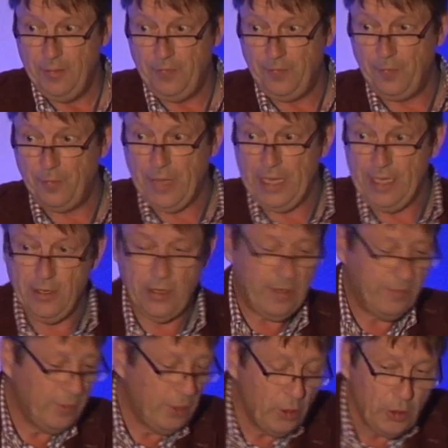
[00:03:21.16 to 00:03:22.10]
may you
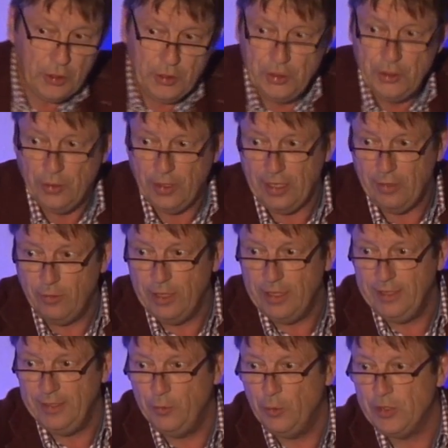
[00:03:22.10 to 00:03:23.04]
have a look to
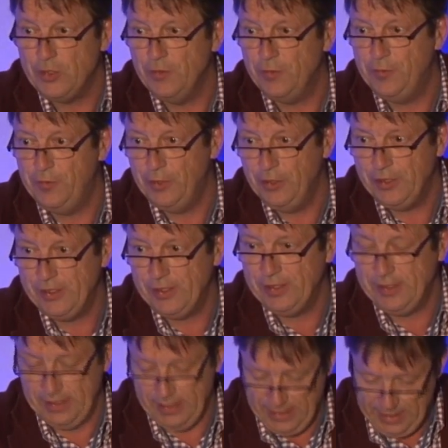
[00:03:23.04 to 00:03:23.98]
it was the
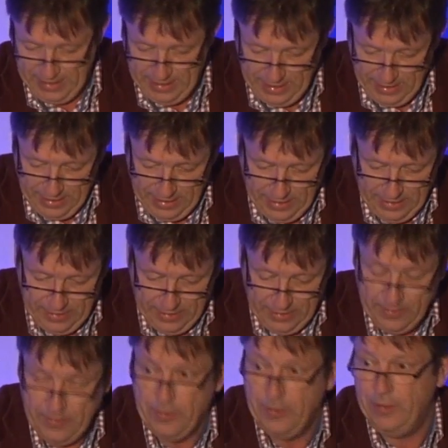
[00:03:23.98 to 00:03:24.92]
first
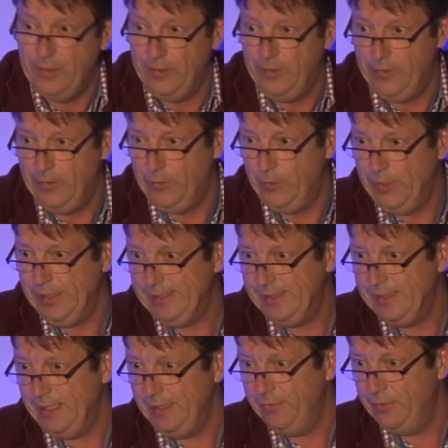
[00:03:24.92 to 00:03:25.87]

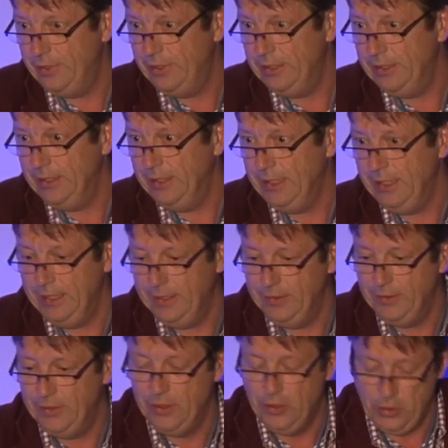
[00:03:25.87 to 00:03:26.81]
receiver
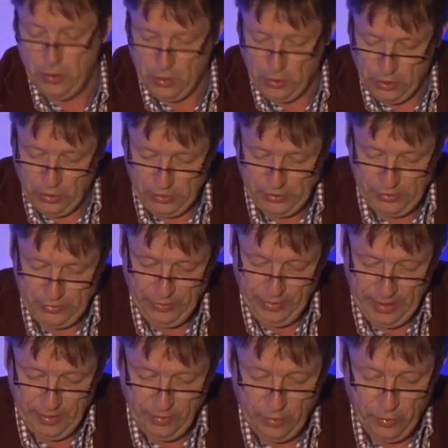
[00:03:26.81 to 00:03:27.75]
in
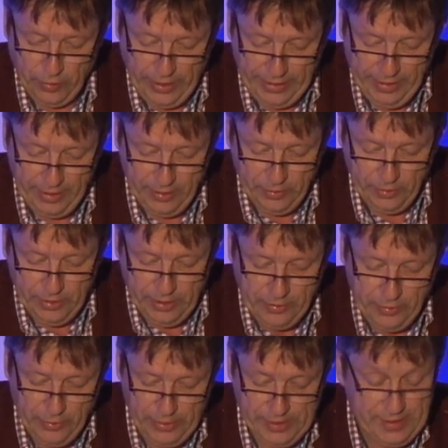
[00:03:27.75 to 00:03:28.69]
Austria, the radio
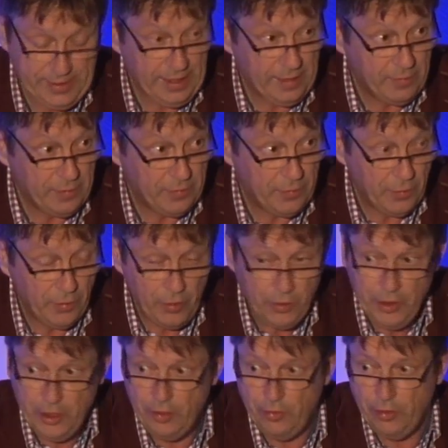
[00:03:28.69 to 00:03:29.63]
receiver for the
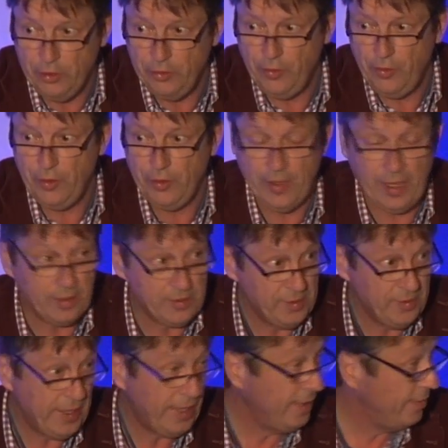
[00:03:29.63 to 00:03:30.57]
Euro
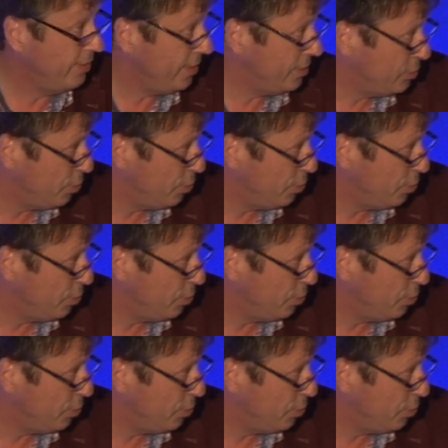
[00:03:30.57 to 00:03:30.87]
2008. This